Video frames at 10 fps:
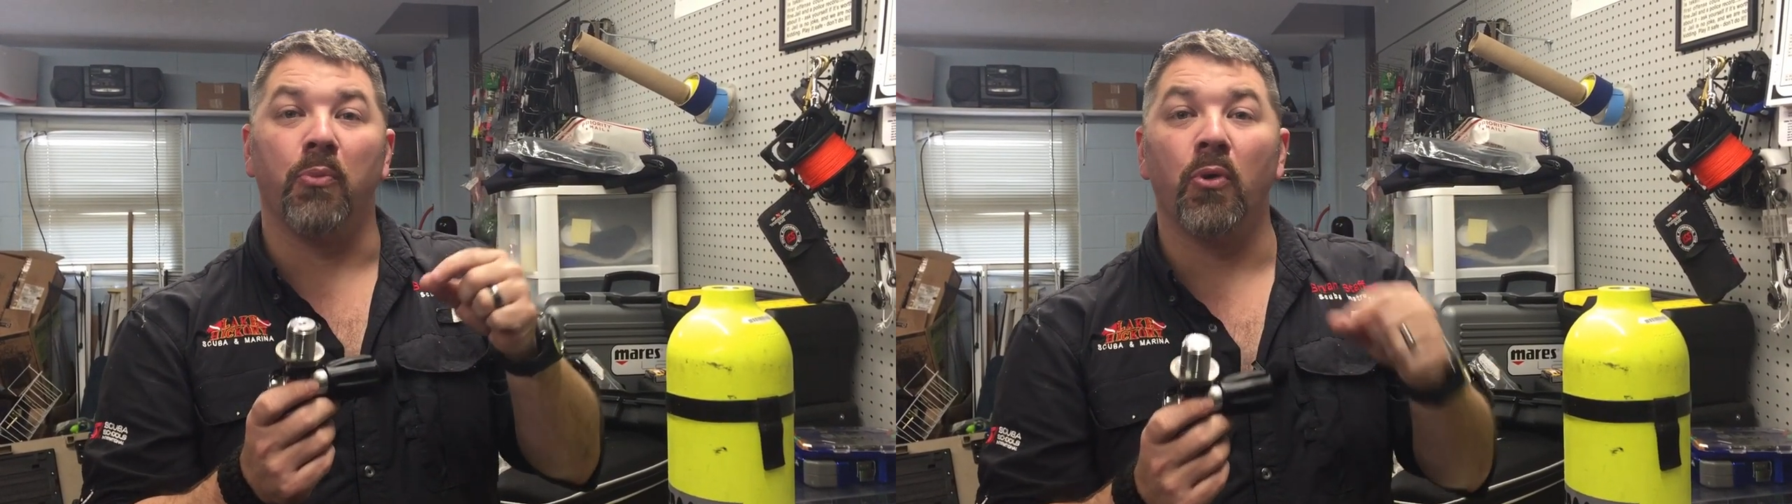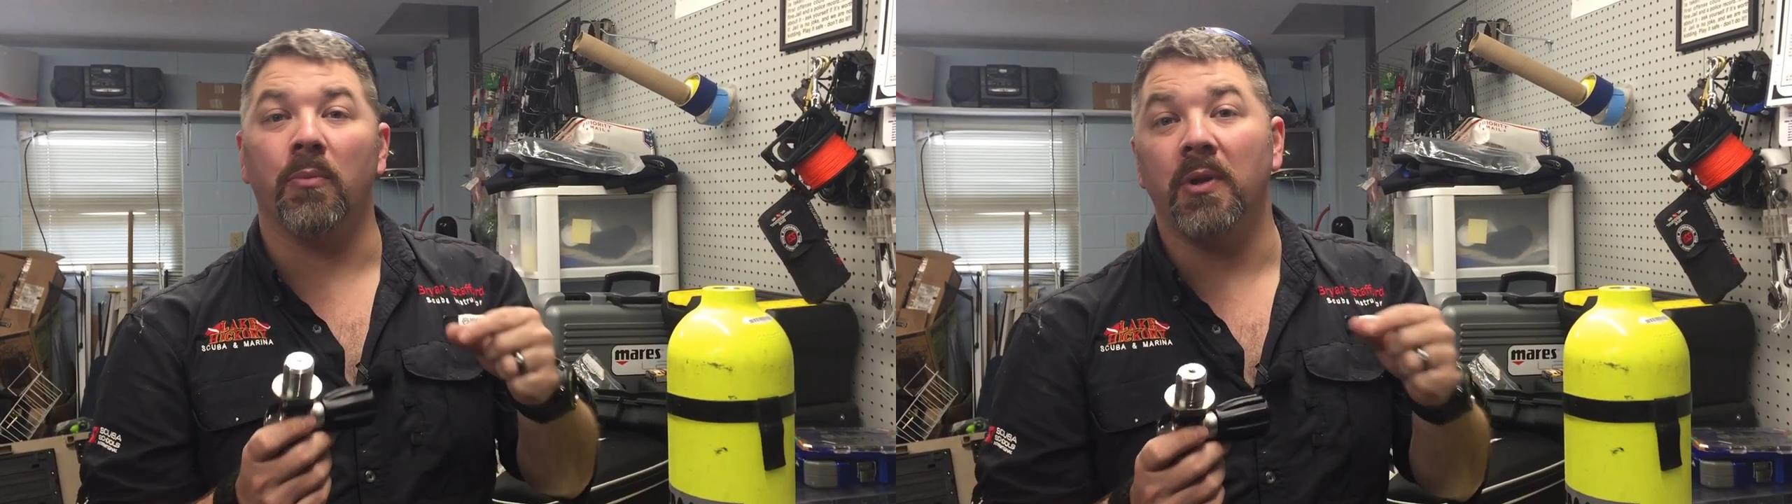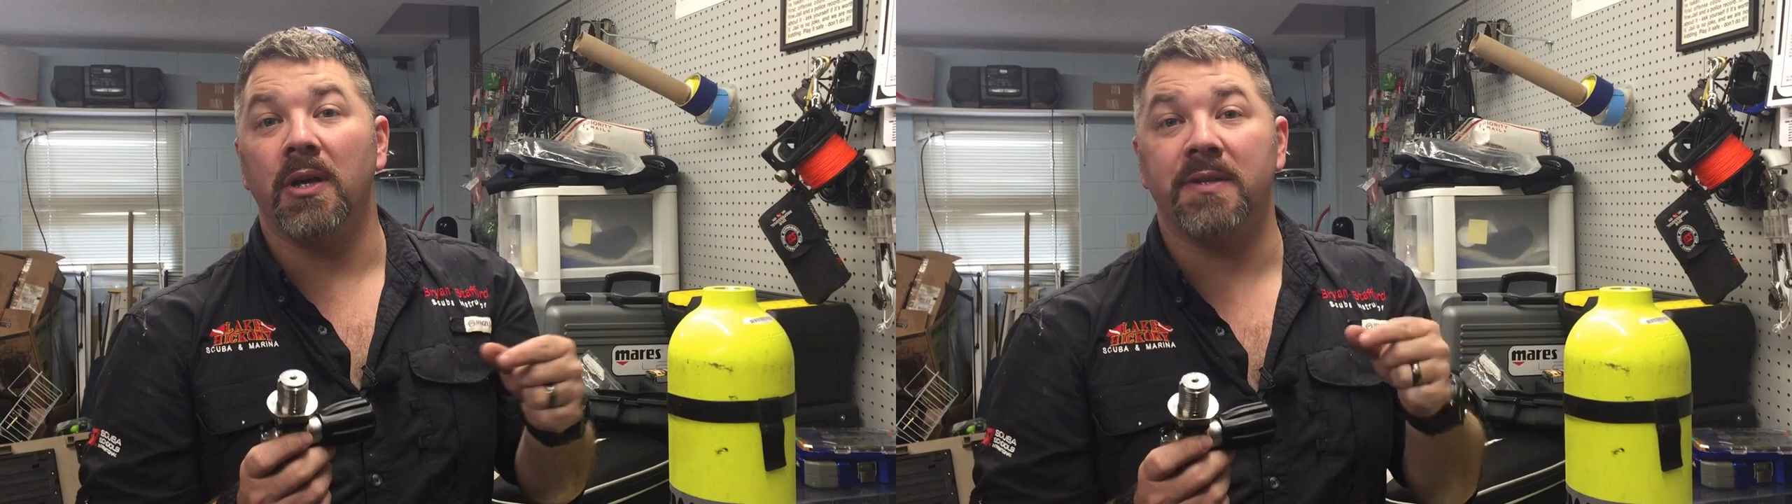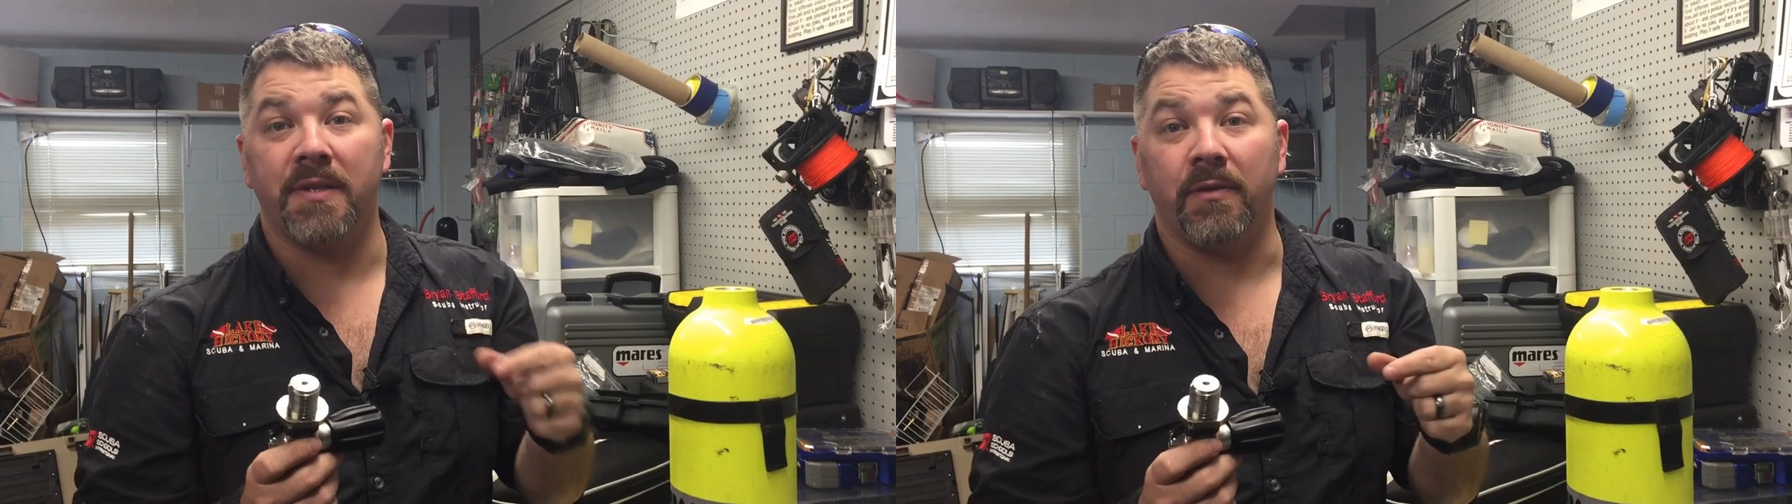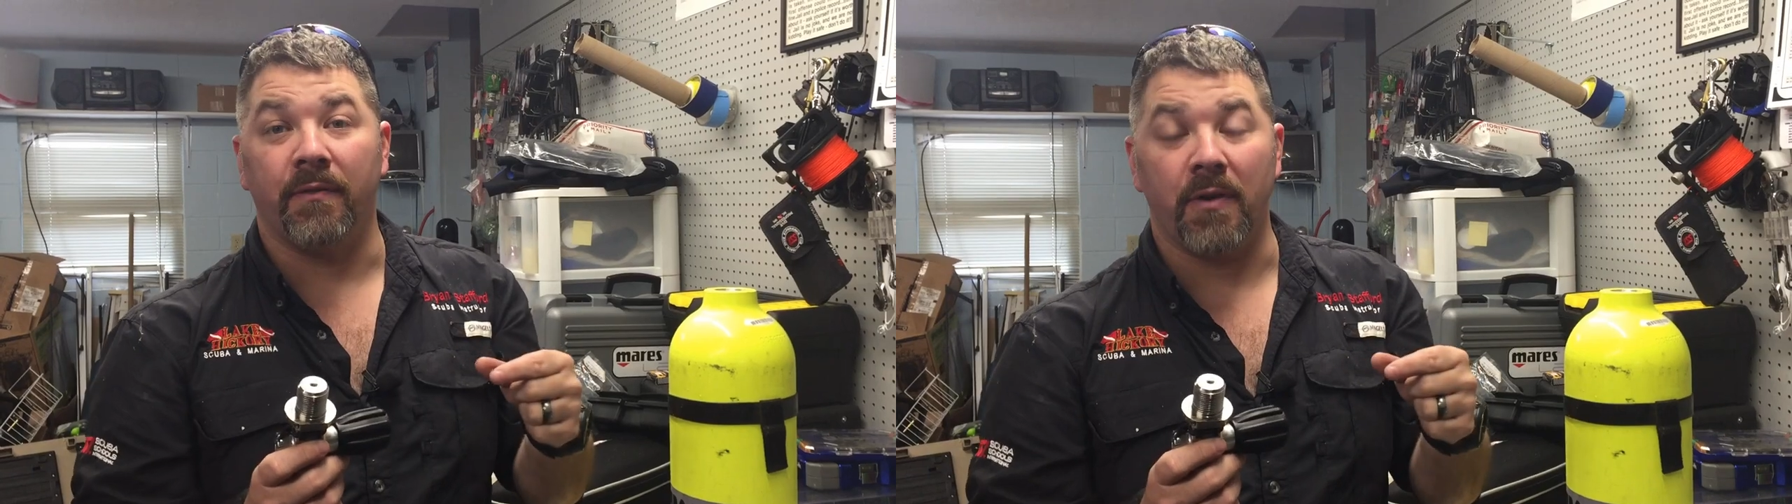port plugs
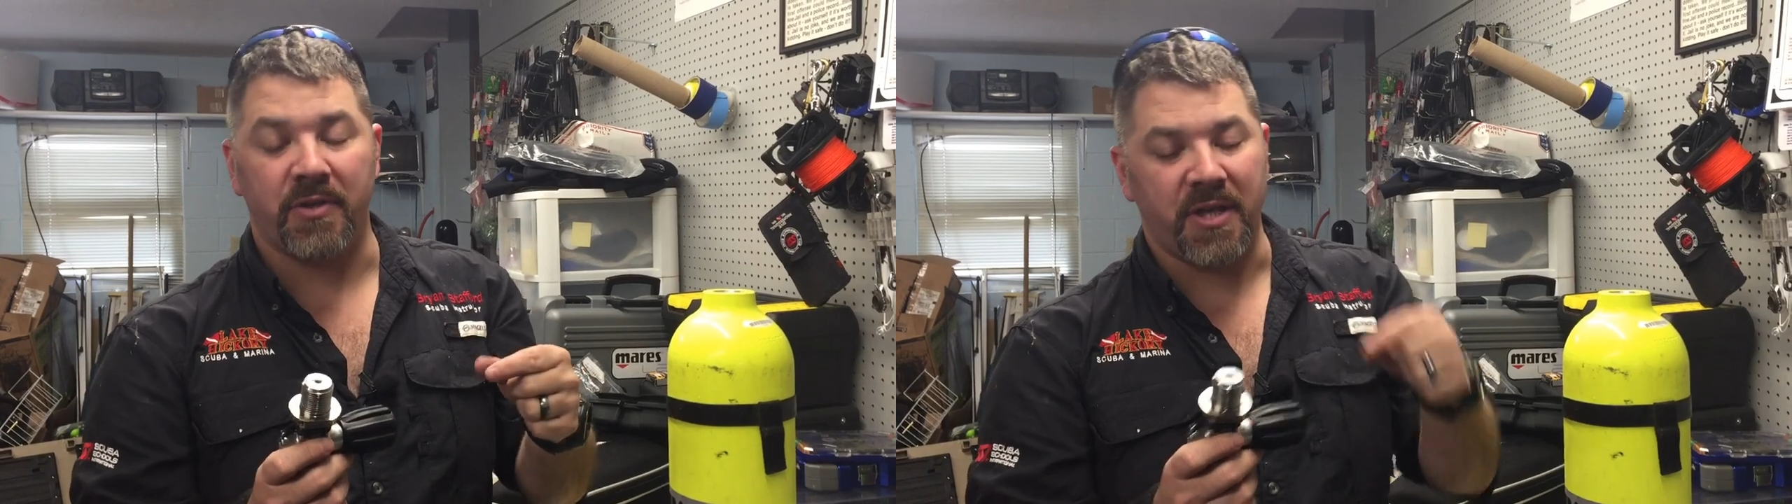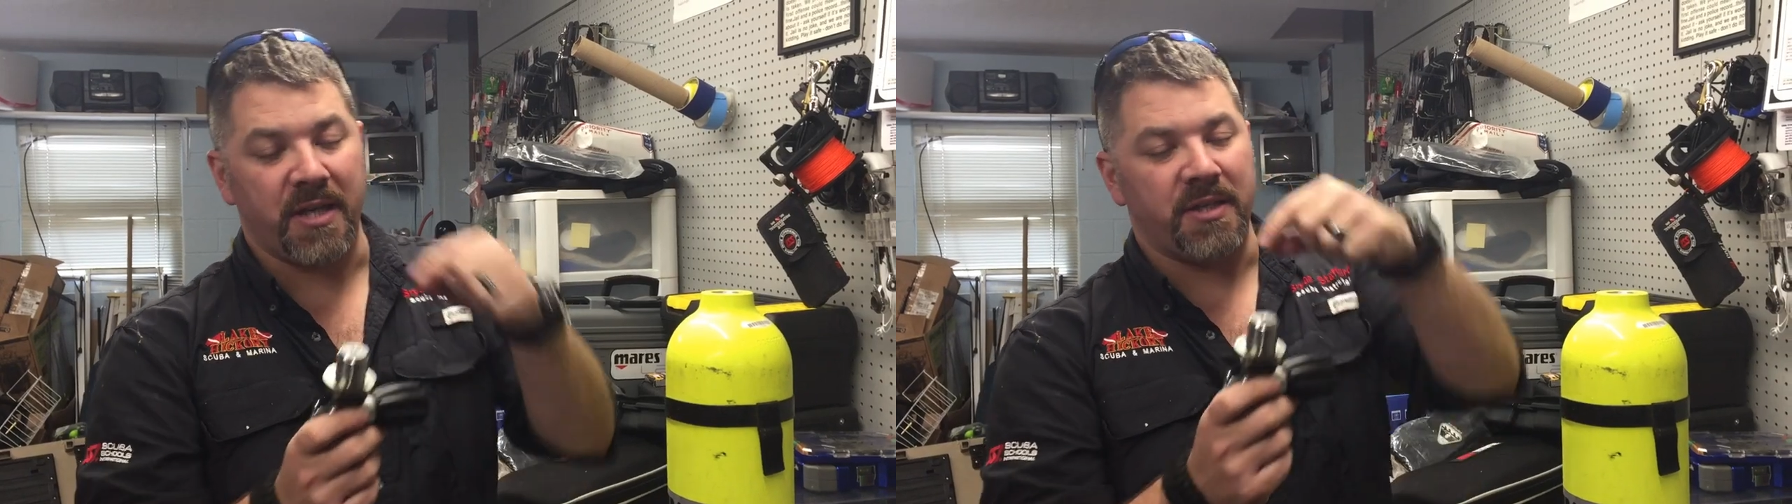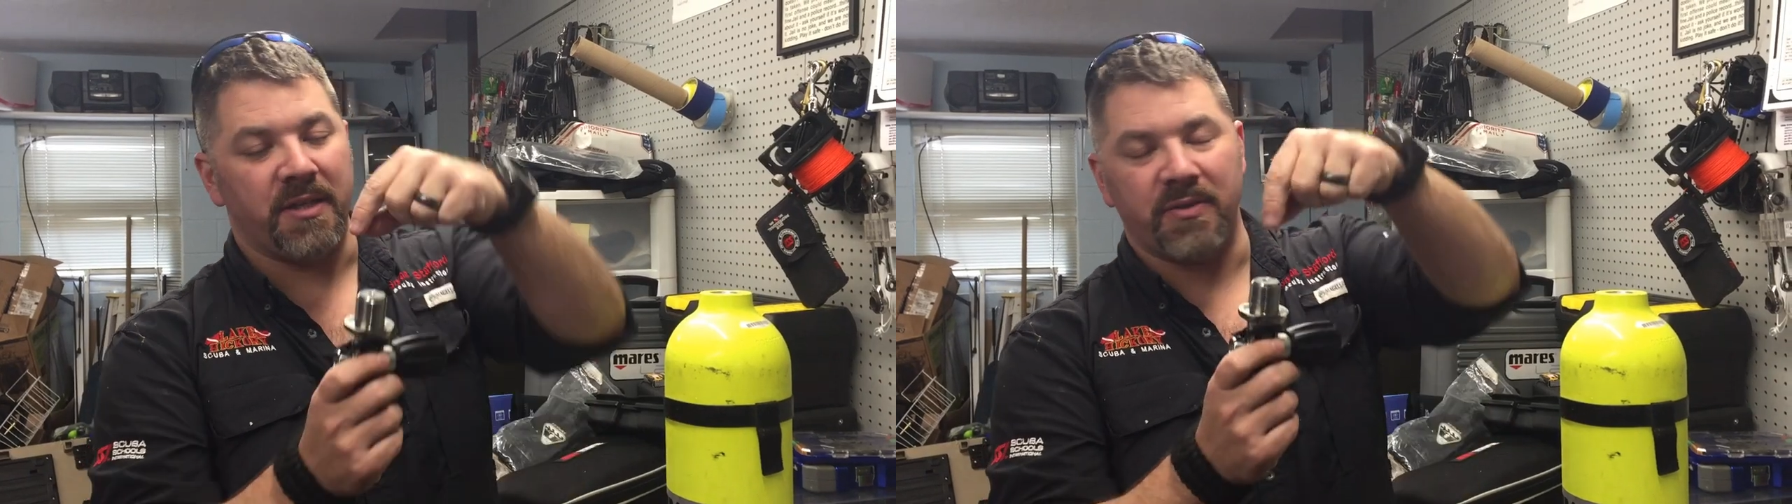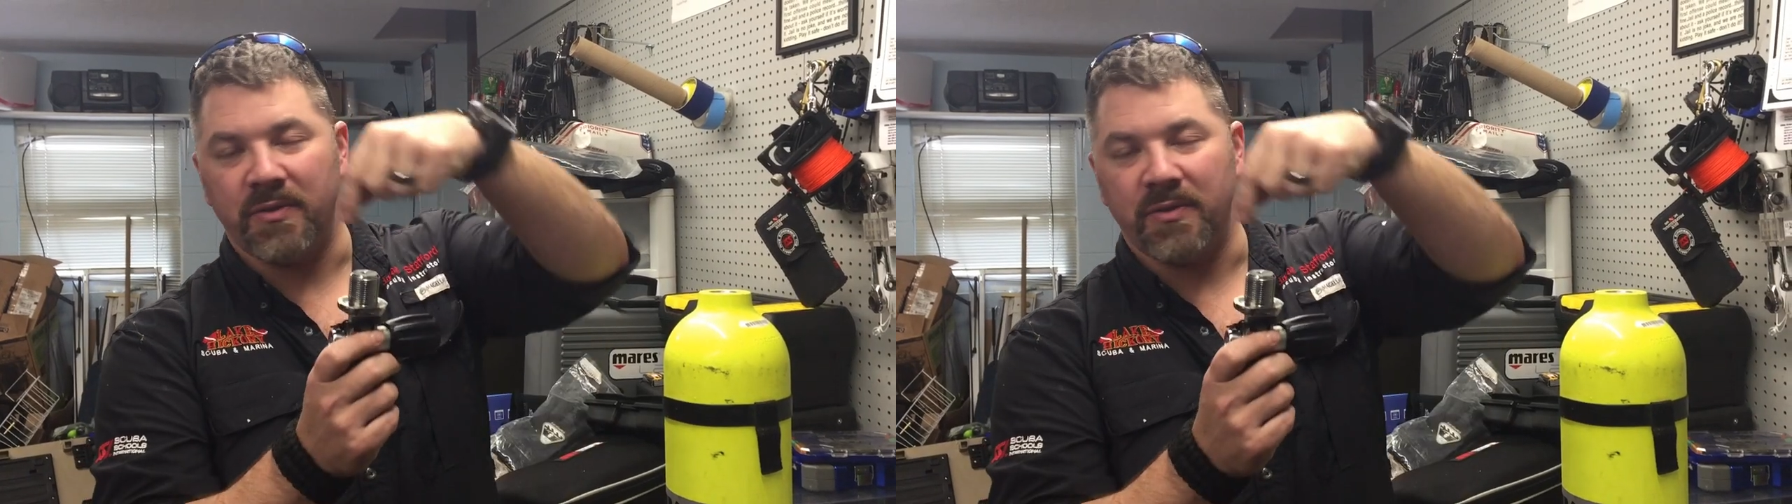in your first stage is,